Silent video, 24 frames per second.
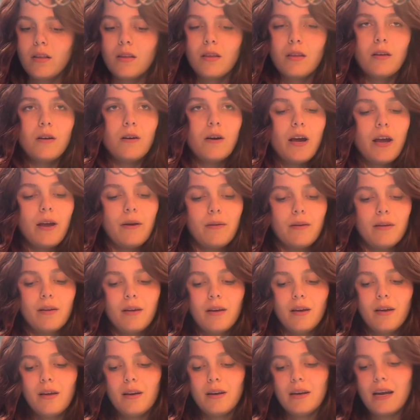All right,
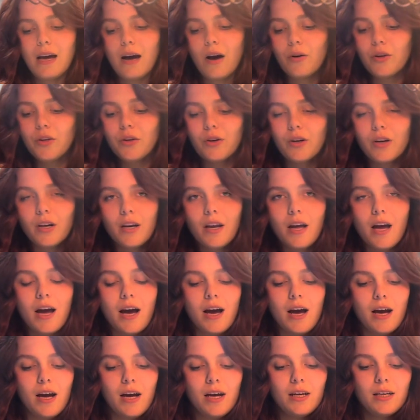now you're gonna
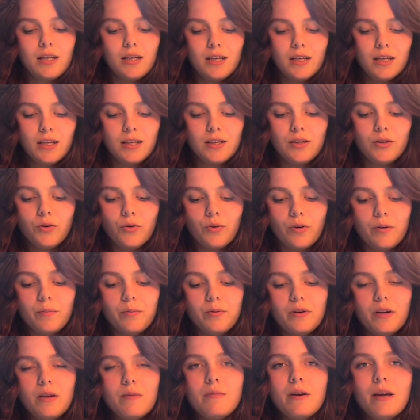add your
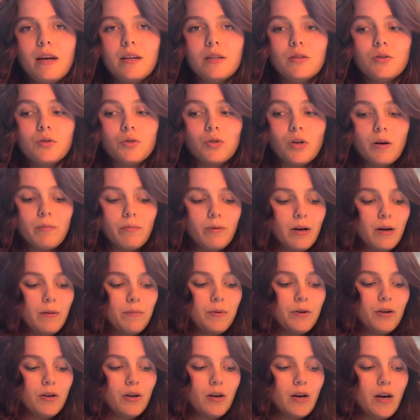pre-made strawberry
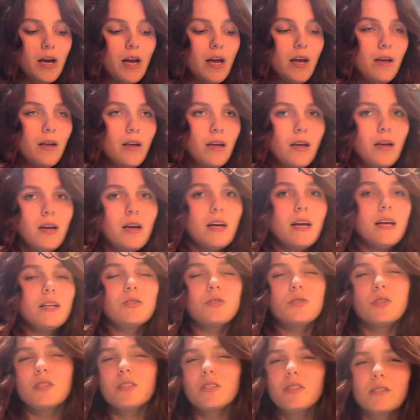puree.
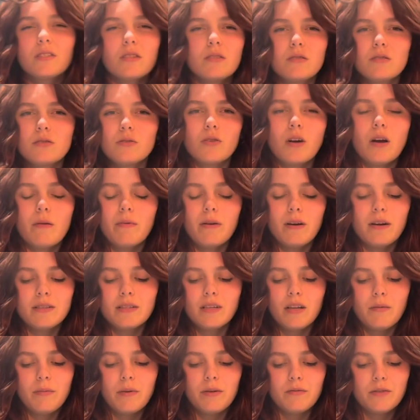It's just strawberries
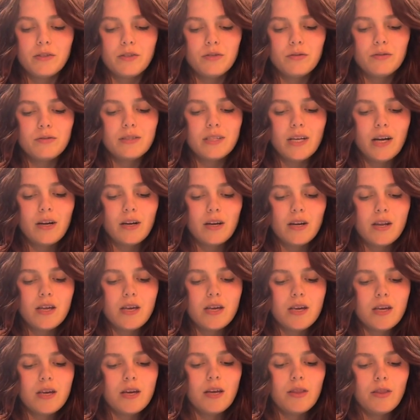that have been reduced down in
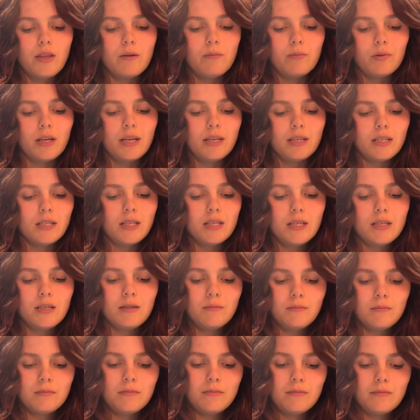heat and then blended.
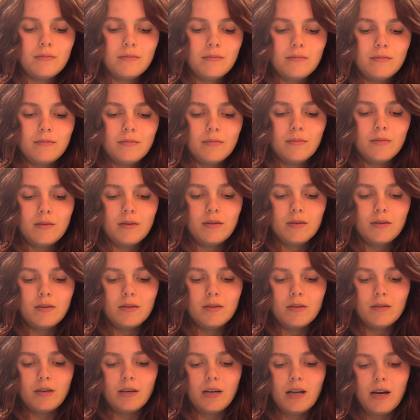
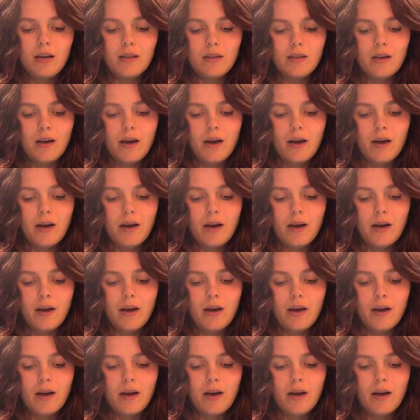So we're gonna add